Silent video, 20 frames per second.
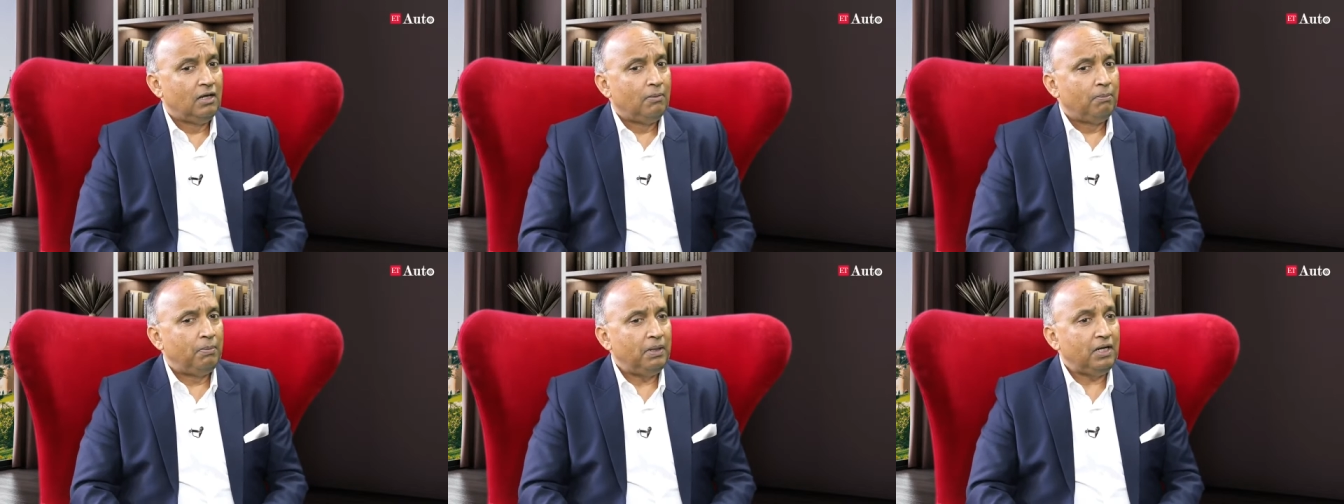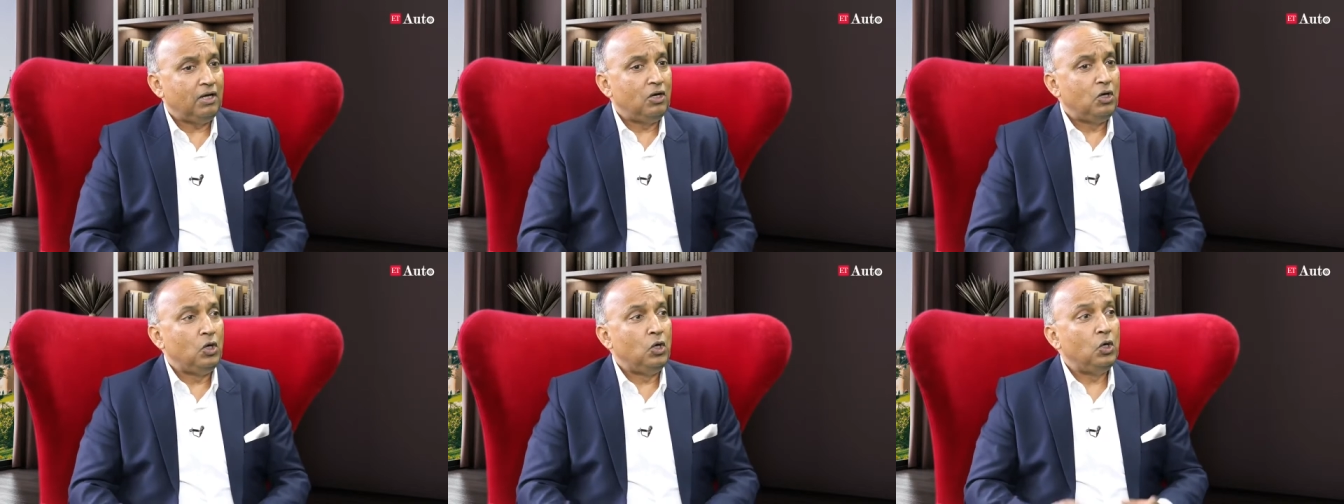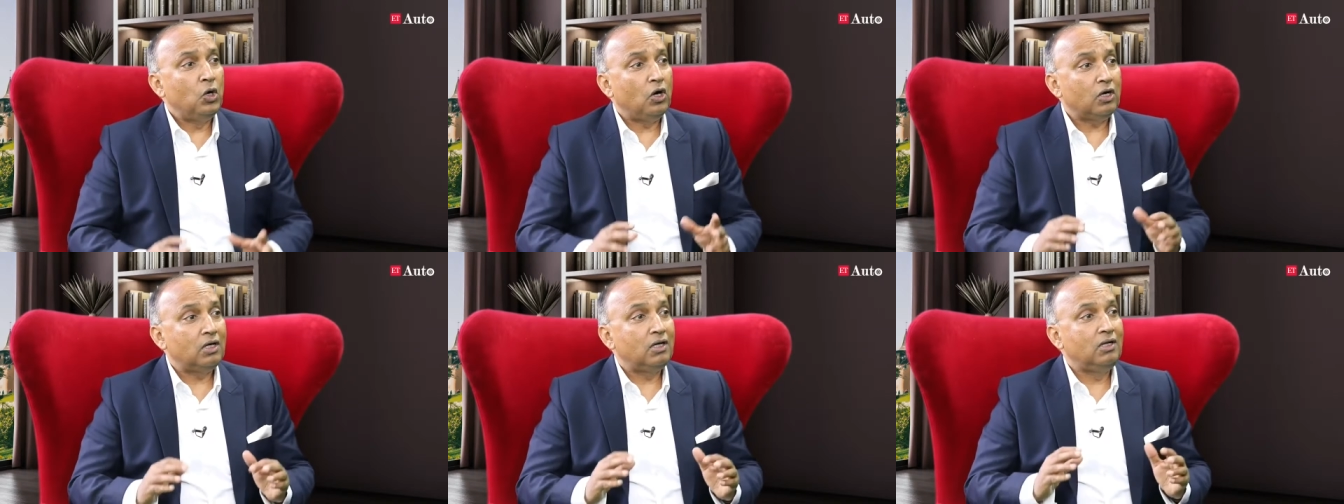but
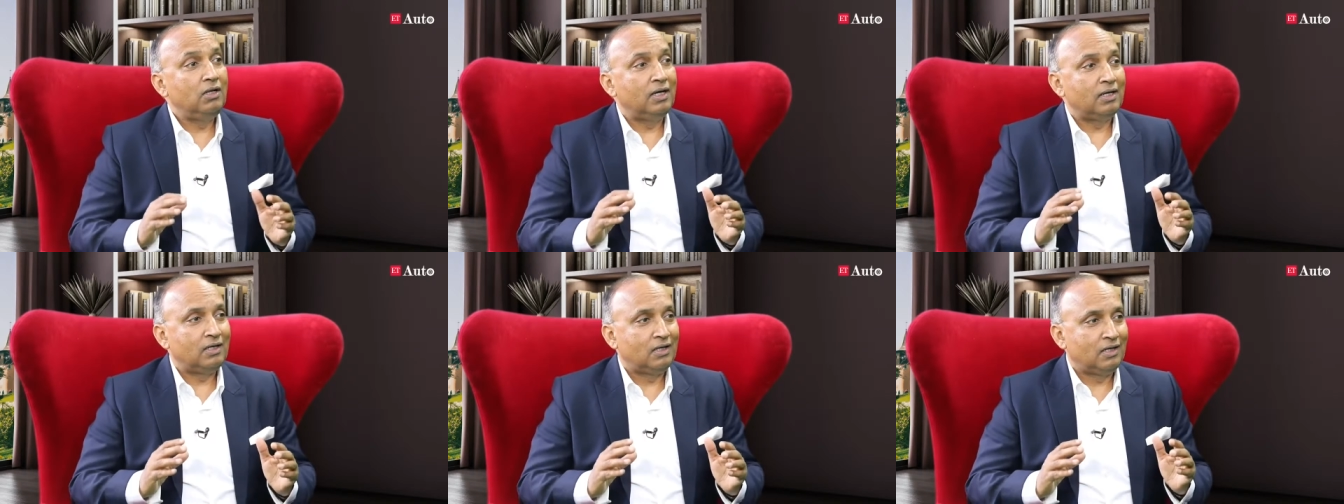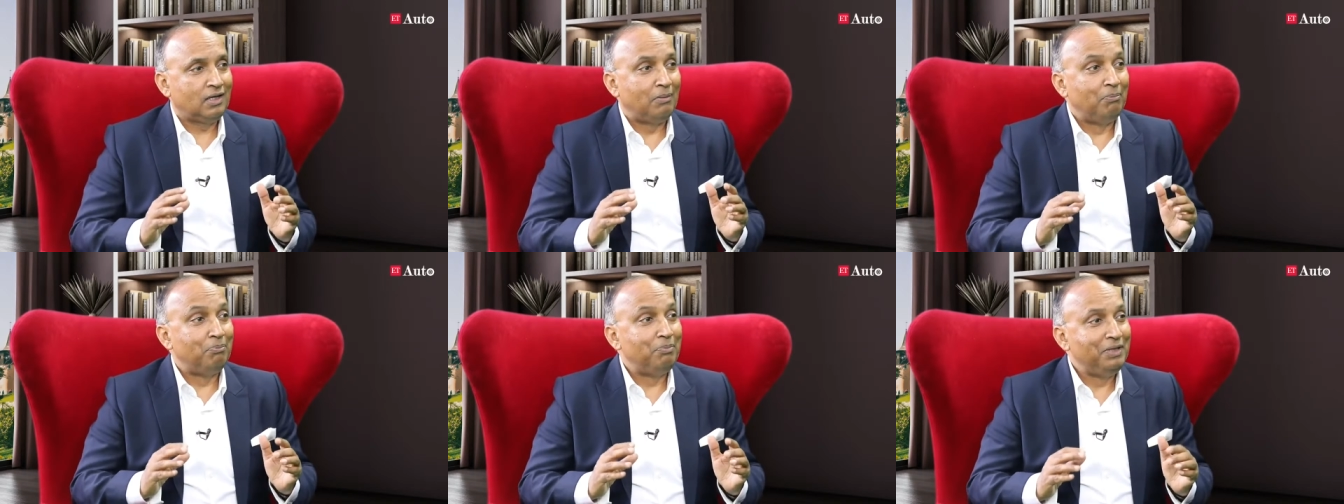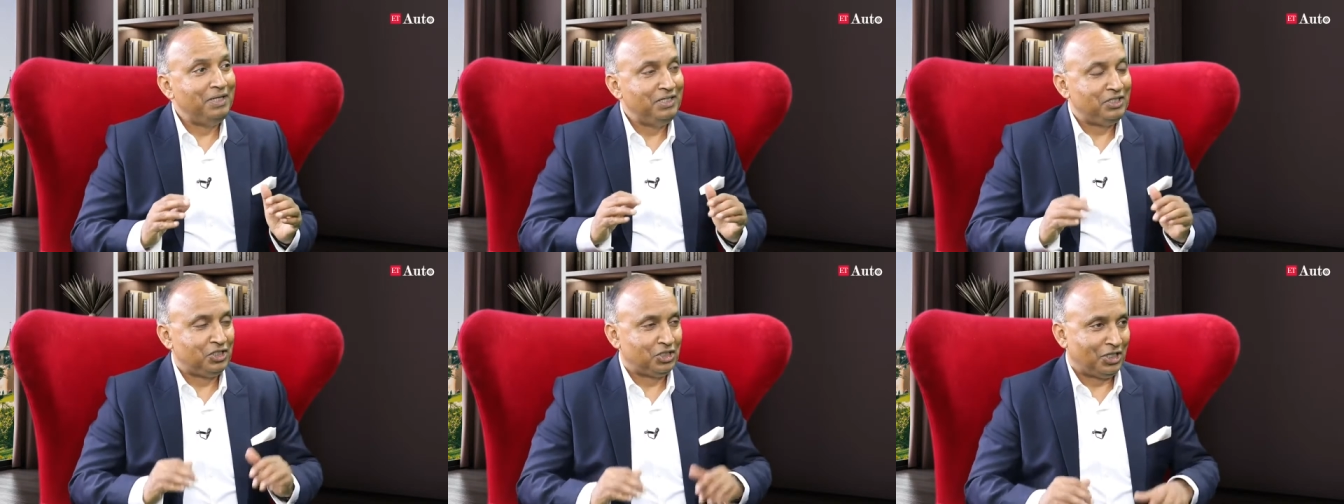not that
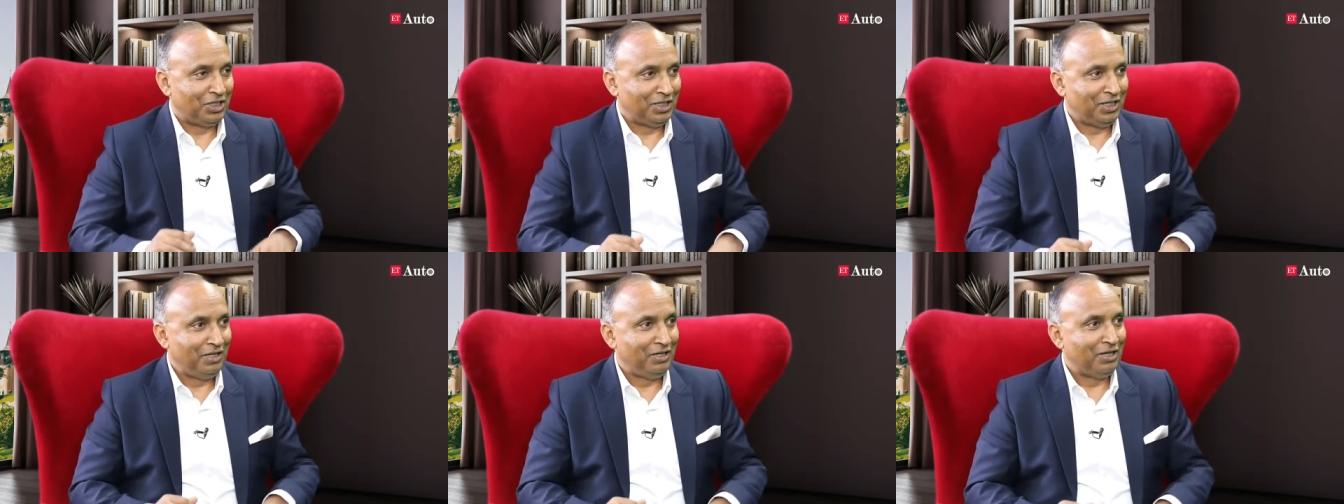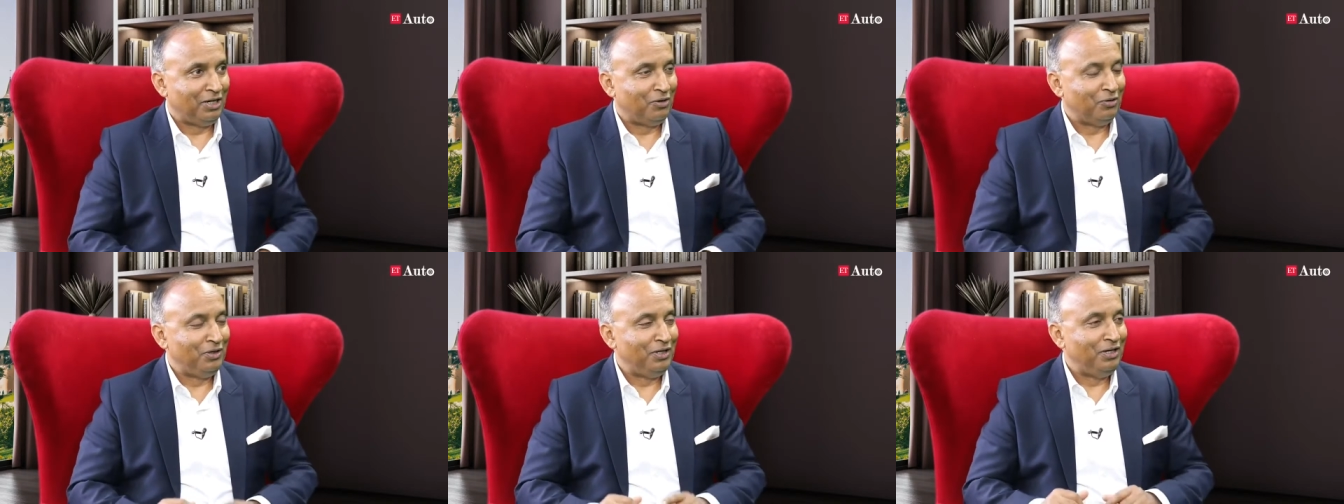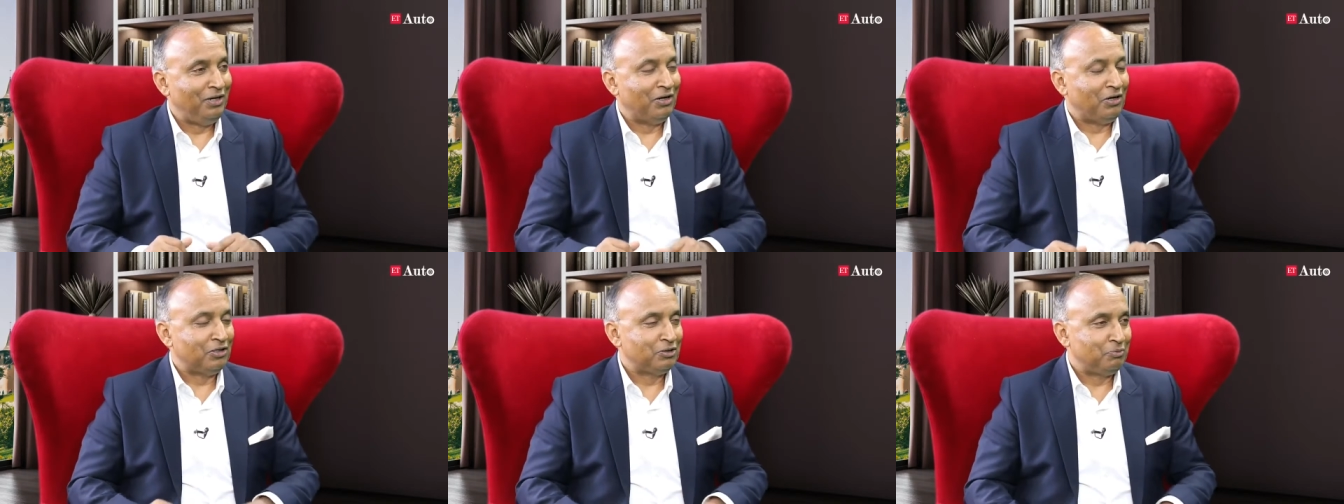complete shutting down in
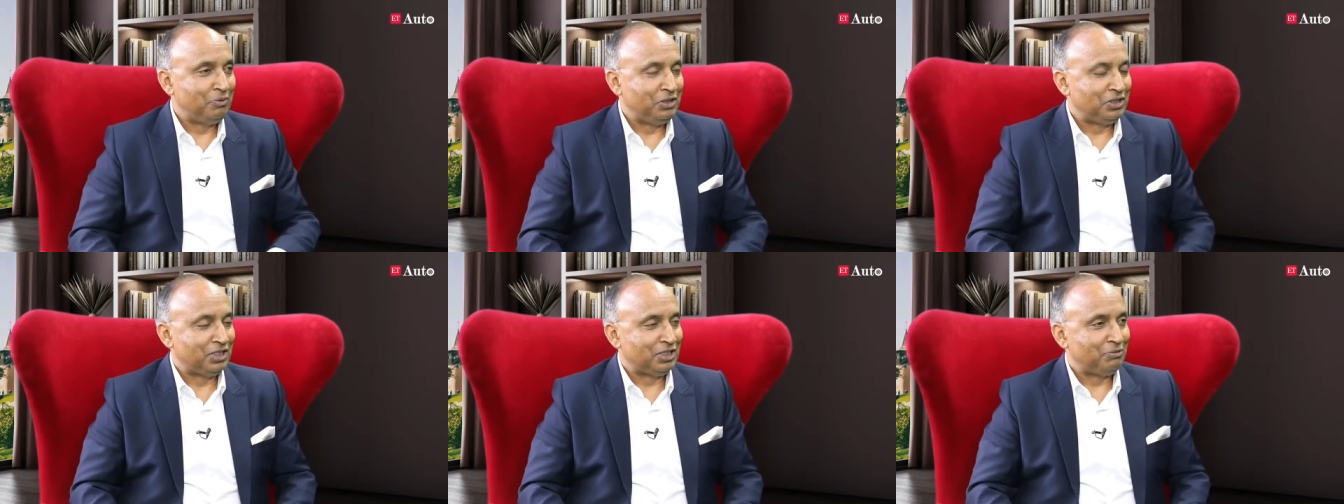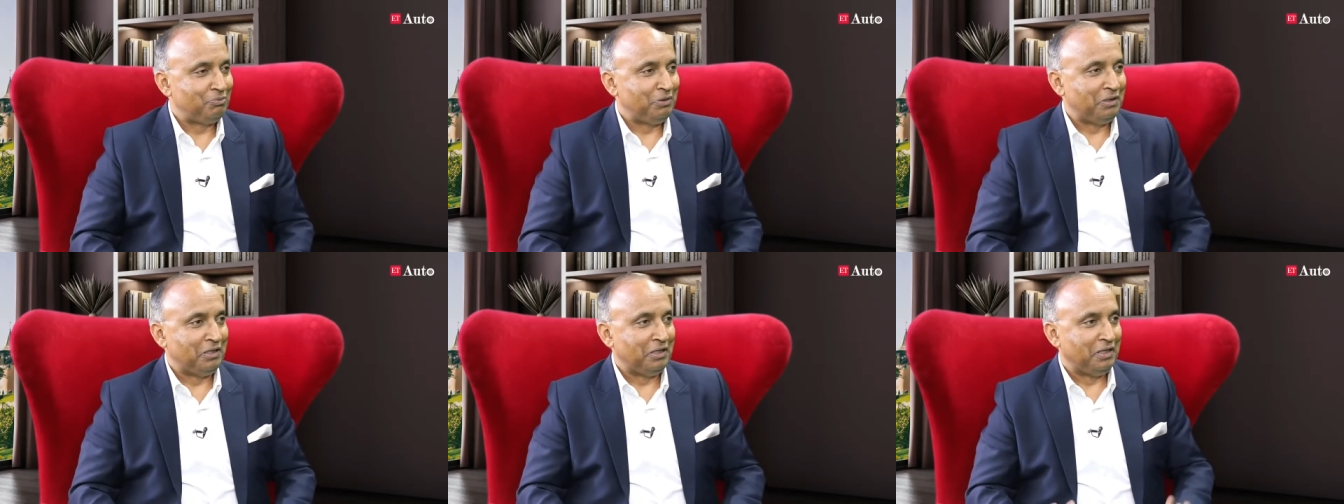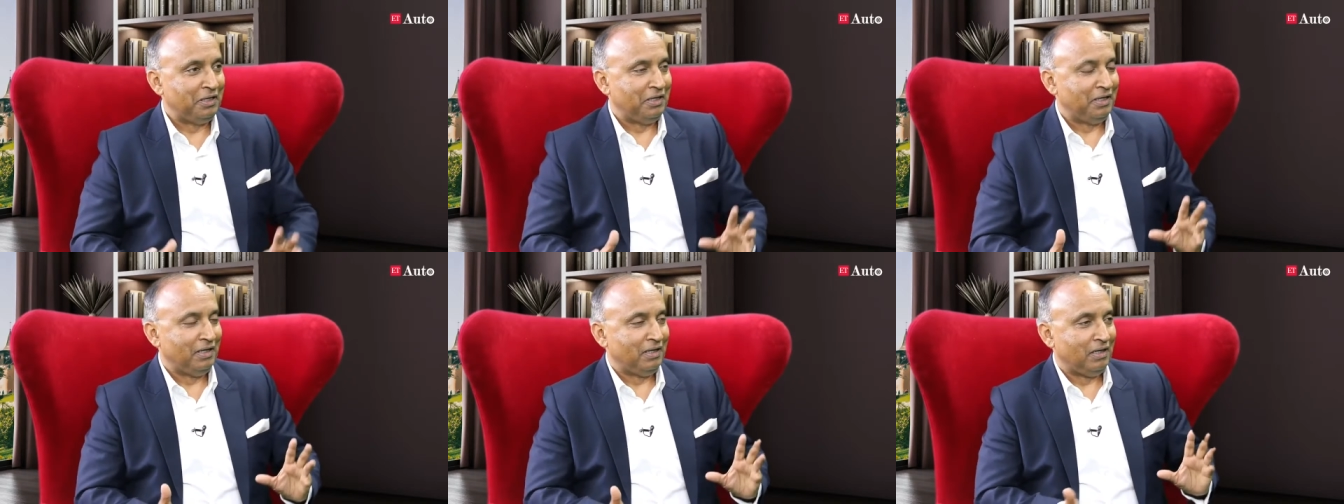an auspicious
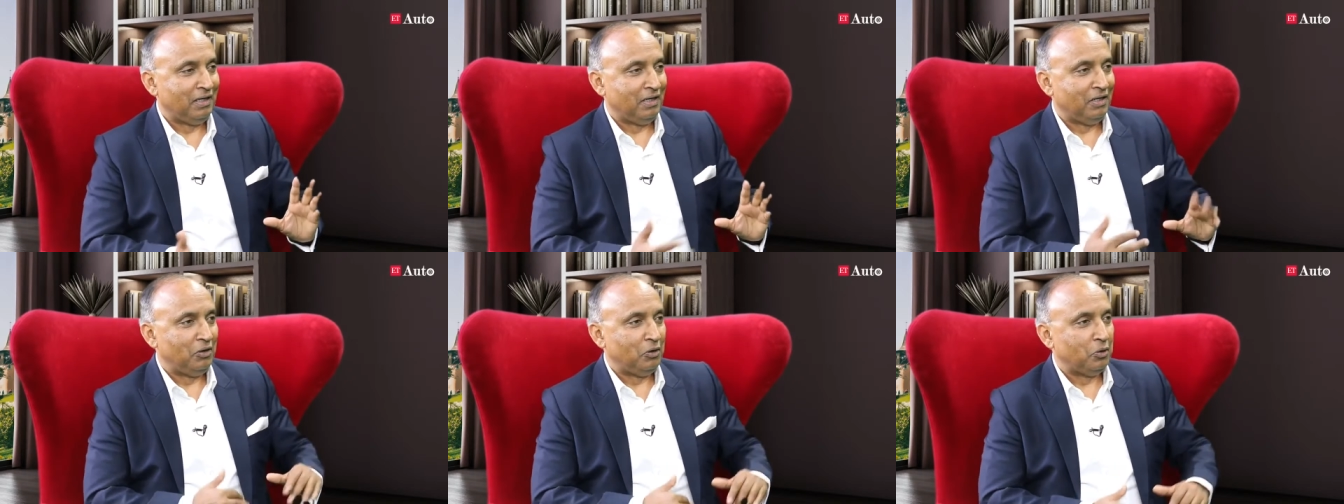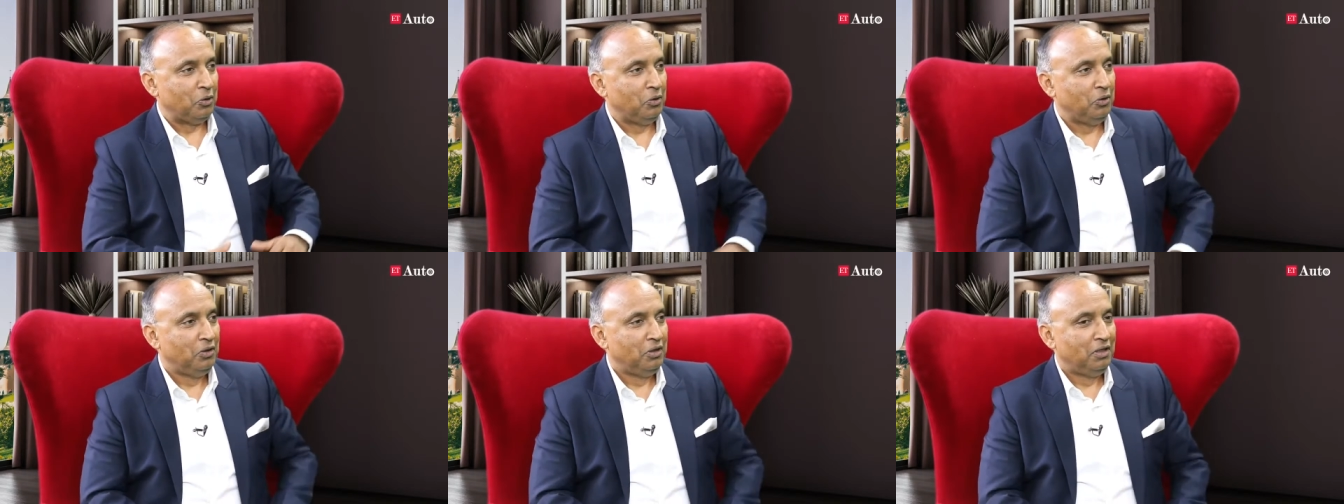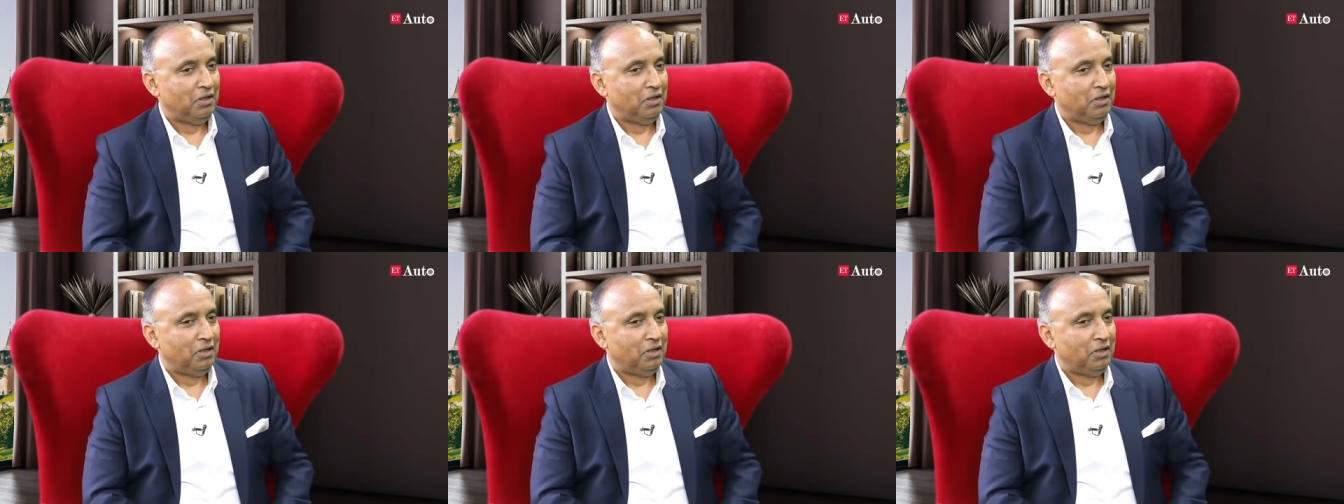period and